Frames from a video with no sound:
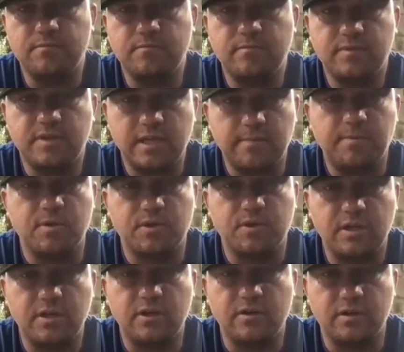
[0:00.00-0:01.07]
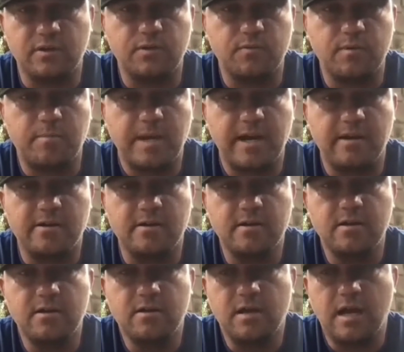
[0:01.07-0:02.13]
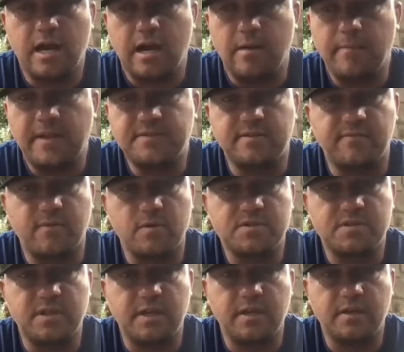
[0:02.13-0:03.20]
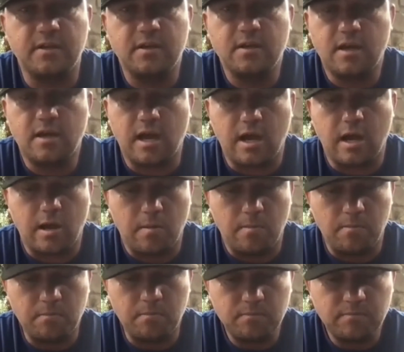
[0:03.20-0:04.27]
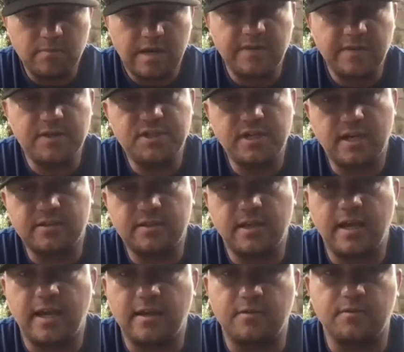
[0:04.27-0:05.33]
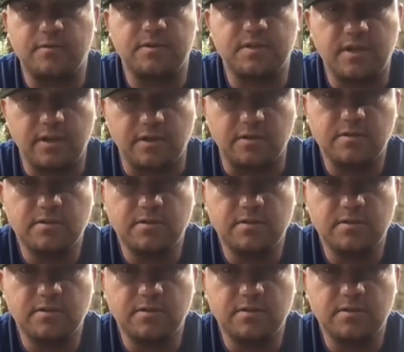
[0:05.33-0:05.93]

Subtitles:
Keep your gear in good repair. That's the first thing. And then check the handler's gear.